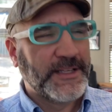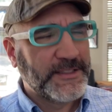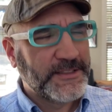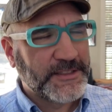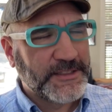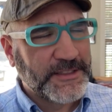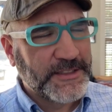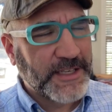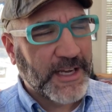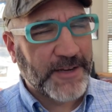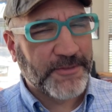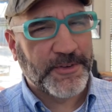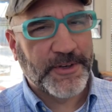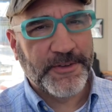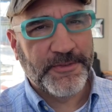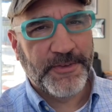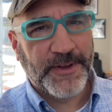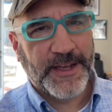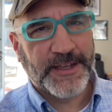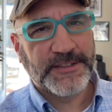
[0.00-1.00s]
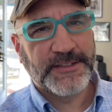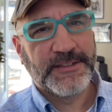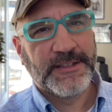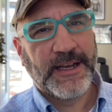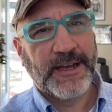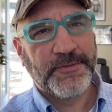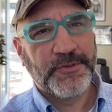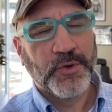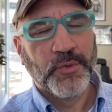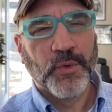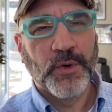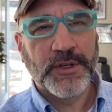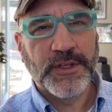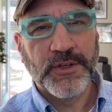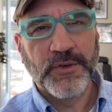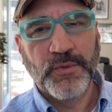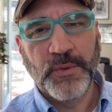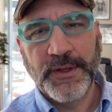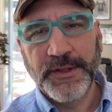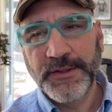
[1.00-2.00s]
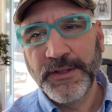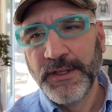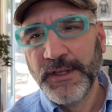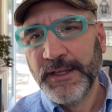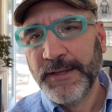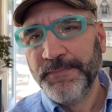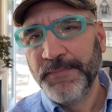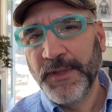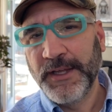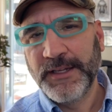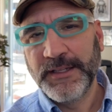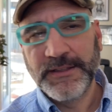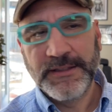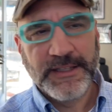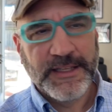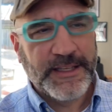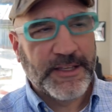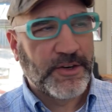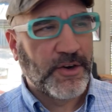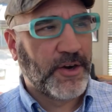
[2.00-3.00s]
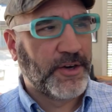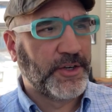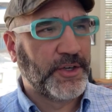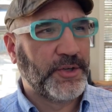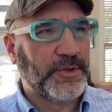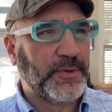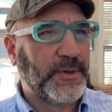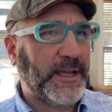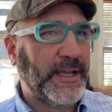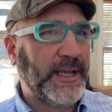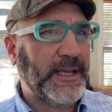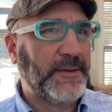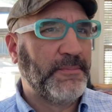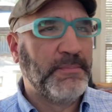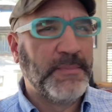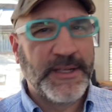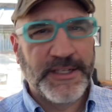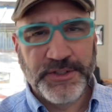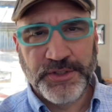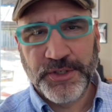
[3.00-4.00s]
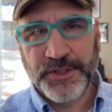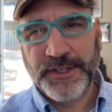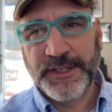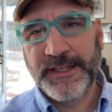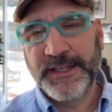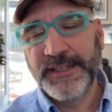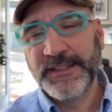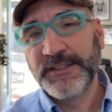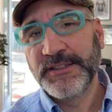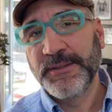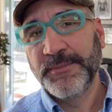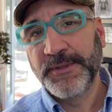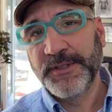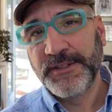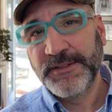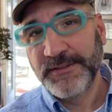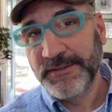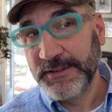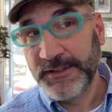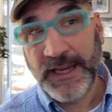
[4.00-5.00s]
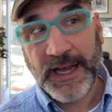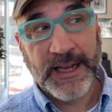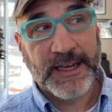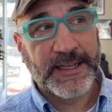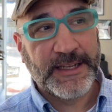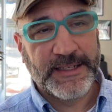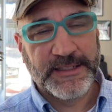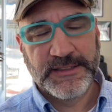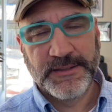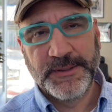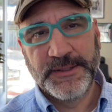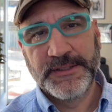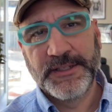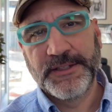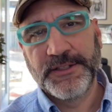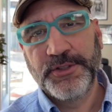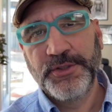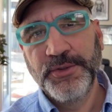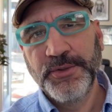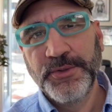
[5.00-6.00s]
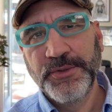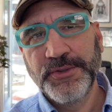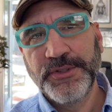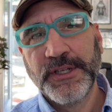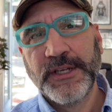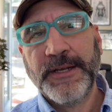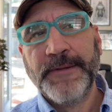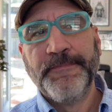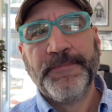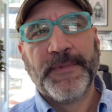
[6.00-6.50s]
It's not very fast. After working with Leonardo and Midjourney and some of the Dolly and some of these other tools,